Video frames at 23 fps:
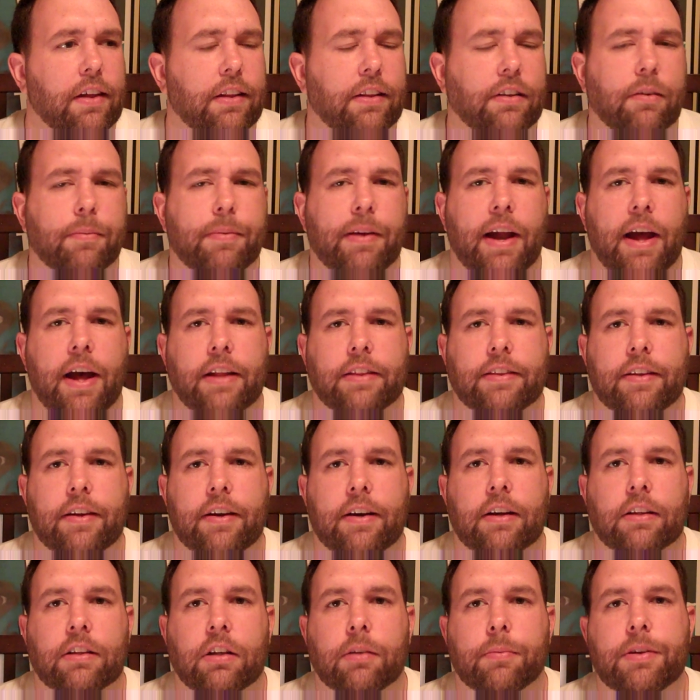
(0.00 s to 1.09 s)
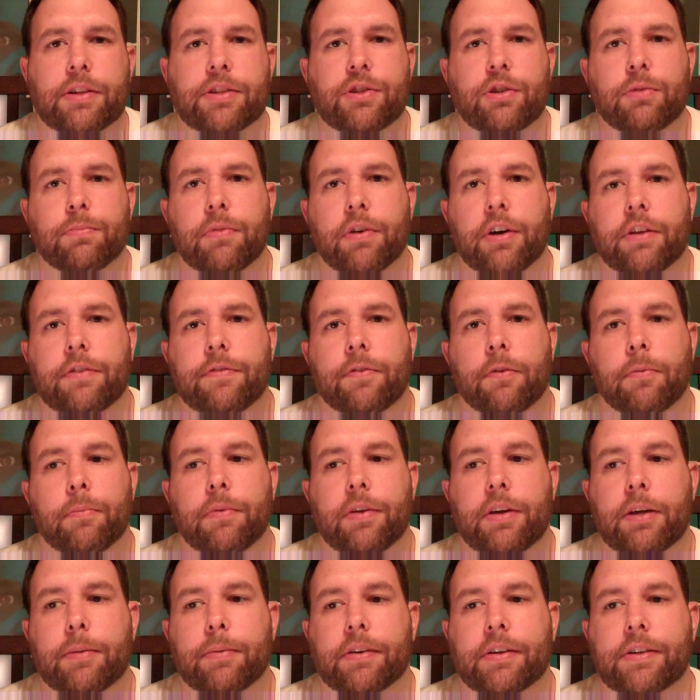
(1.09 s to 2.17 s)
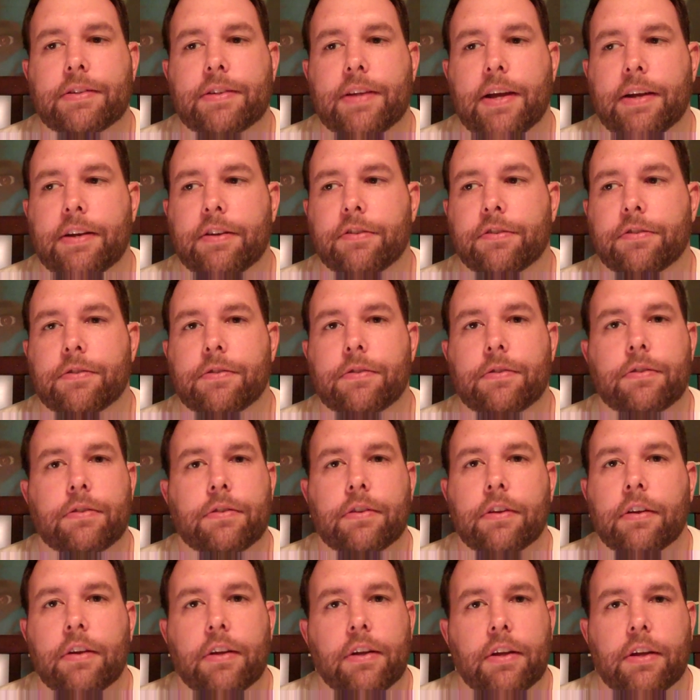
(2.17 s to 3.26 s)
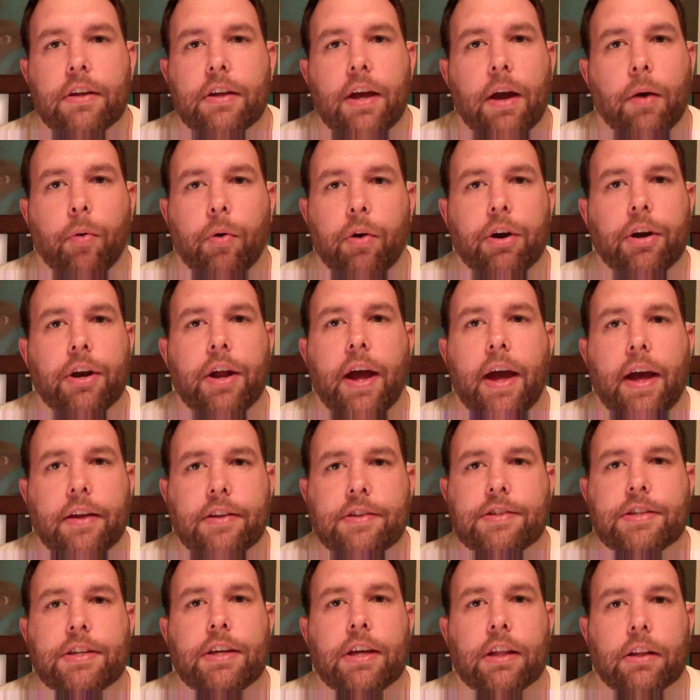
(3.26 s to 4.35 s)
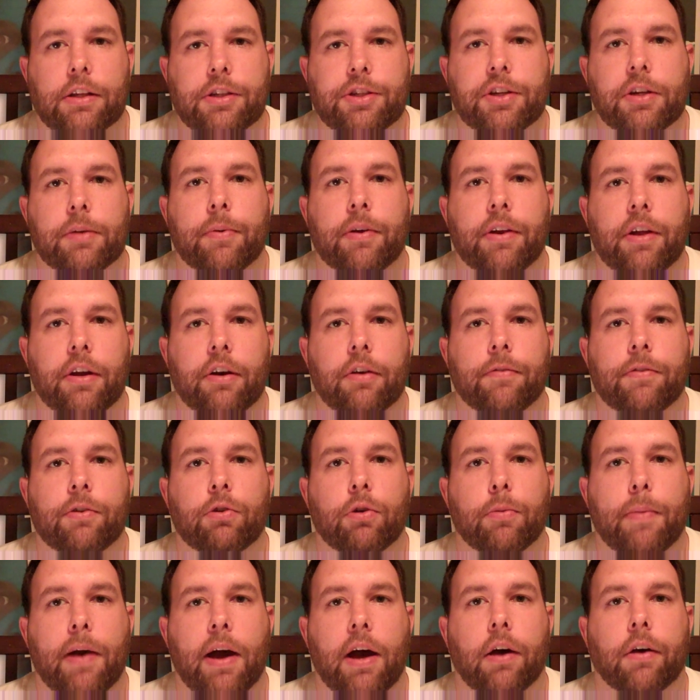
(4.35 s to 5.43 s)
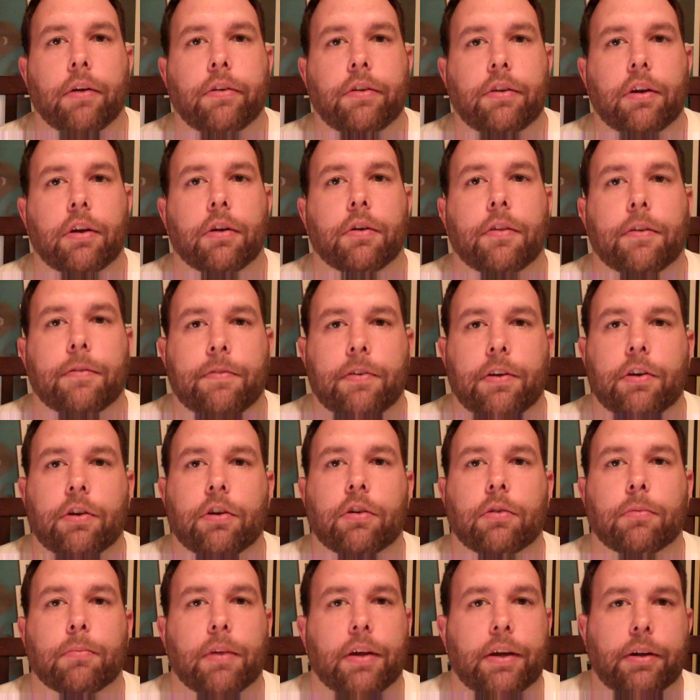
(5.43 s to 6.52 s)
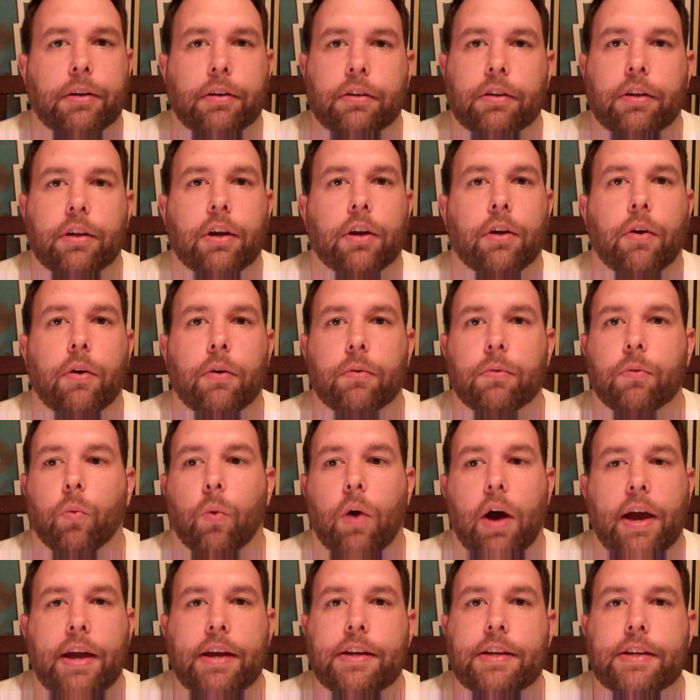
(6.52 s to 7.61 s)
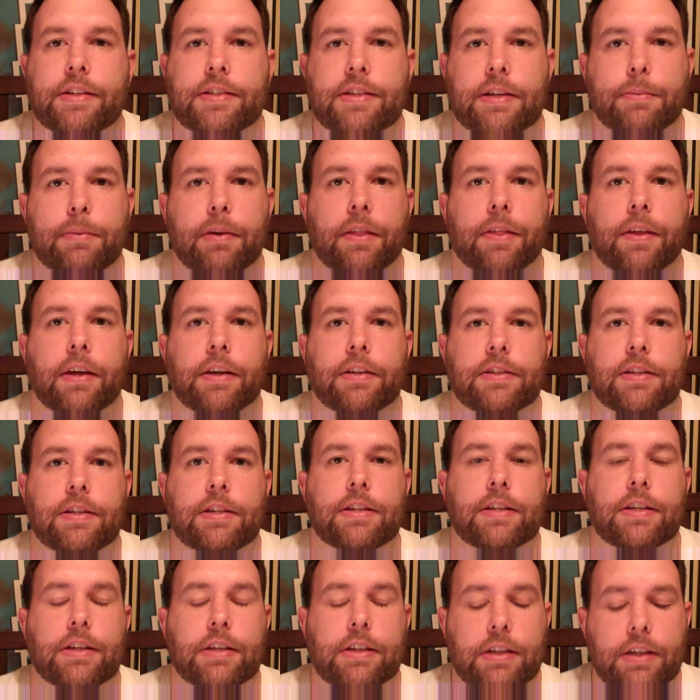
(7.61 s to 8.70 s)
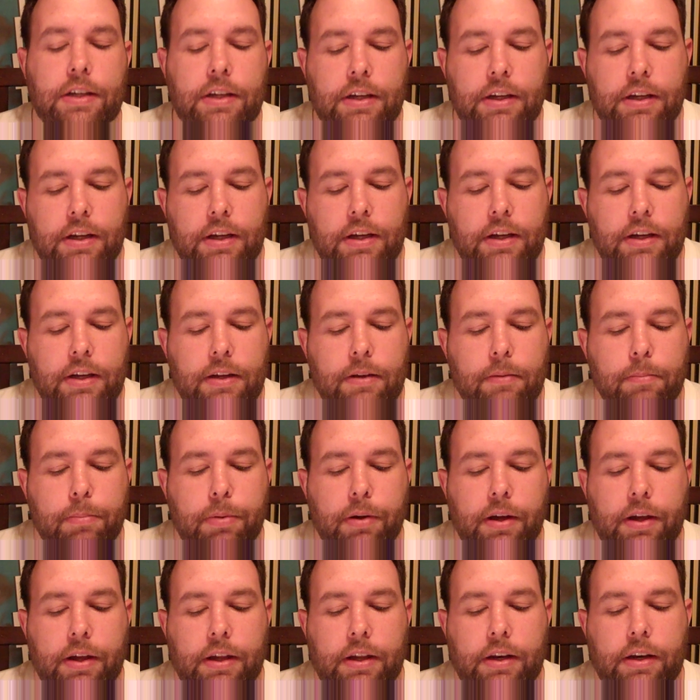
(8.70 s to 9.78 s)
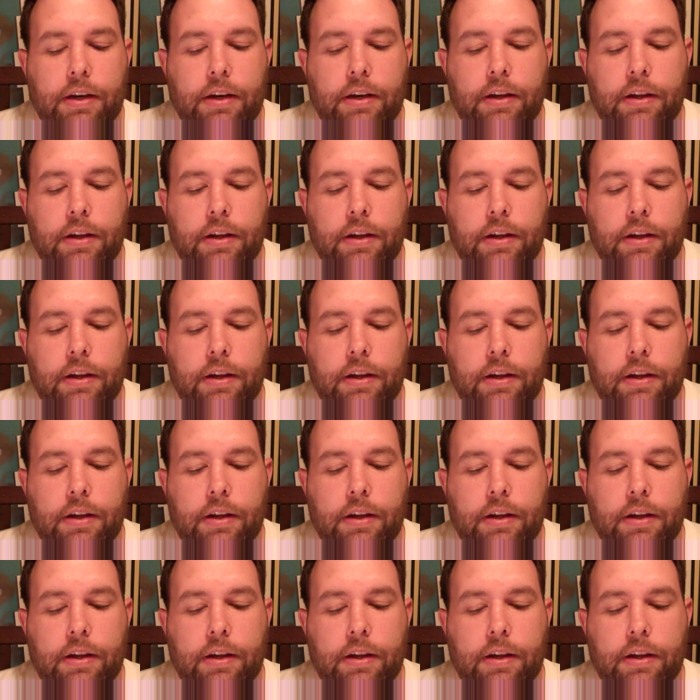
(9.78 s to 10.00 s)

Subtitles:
a little bit out there, a little bit too much for me, because I wanted to see a legitimate interview about, you know, the film, like, you know, why he did some of the things he did. But,